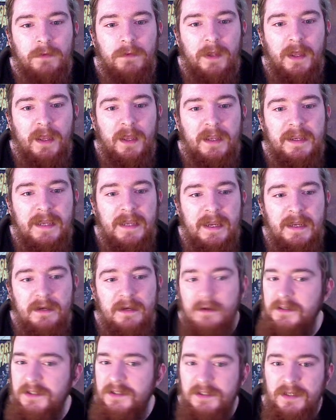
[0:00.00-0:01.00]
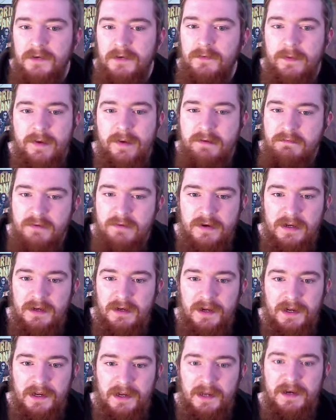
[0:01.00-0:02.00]
Again, I just don't remember it.
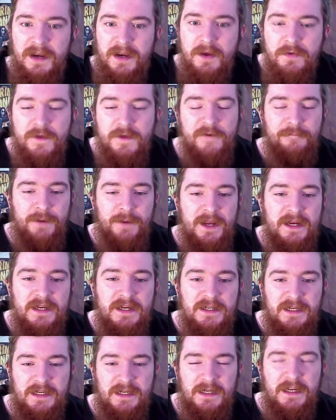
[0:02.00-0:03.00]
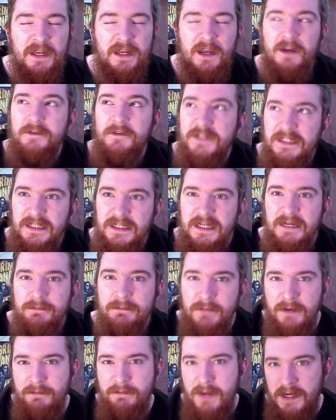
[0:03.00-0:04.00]
Like, I know that I've played it, and I can kind of see in
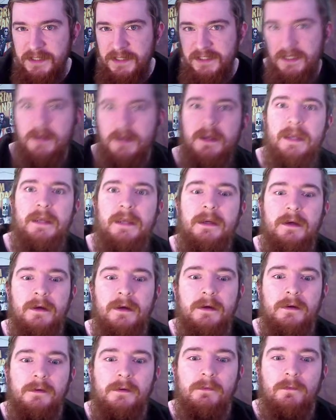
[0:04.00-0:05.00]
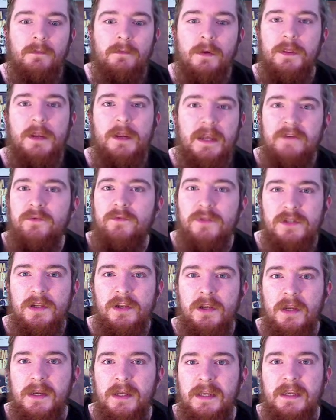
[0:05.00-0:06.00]
my mind's eye what the levels look
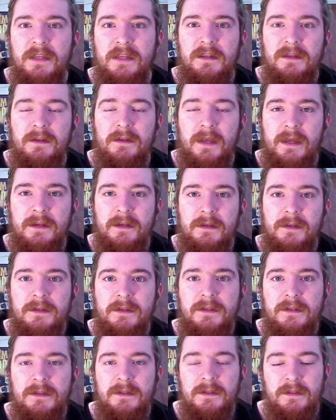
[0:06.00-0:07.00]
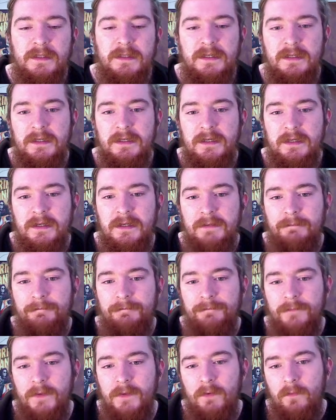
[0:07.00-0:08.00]
like, and the
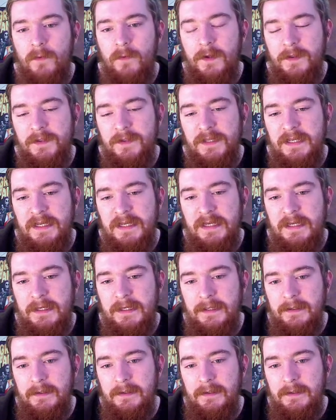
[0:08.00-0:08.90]
what the